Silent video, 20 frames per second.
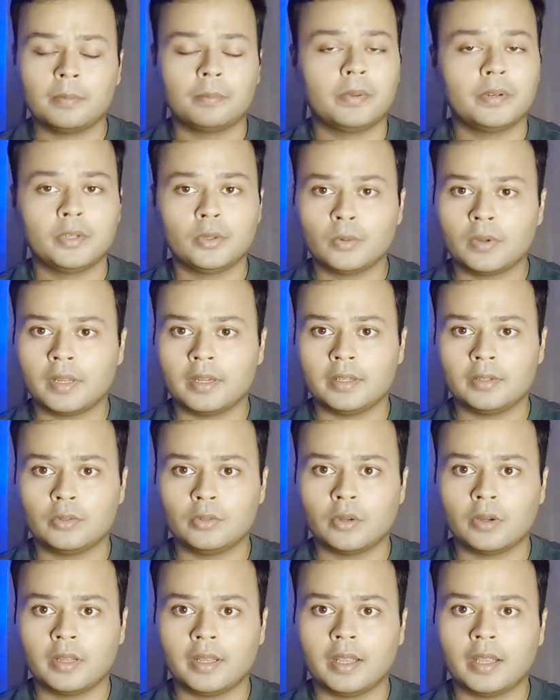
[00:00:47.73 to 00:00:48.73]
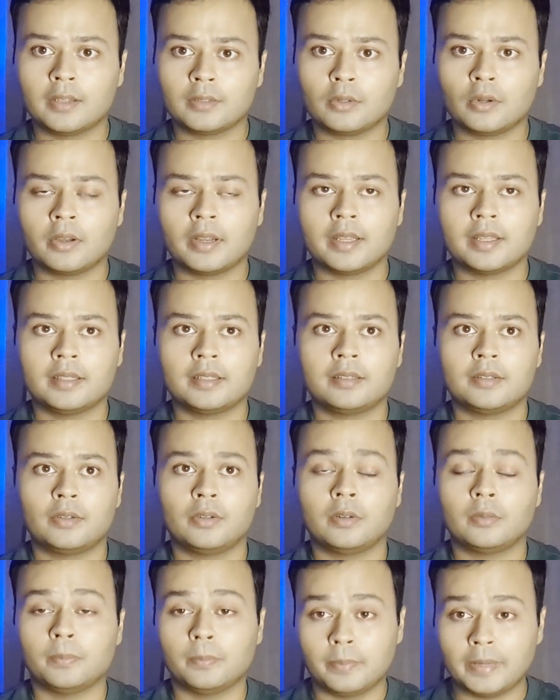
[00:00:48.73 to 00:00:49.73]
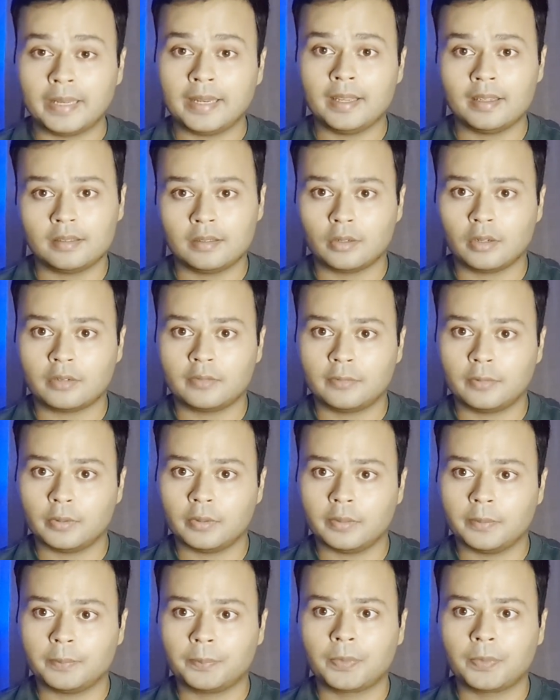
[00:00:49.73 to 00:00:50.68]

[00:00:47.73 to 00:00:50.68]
but you can enjoy as long as your belly is not full.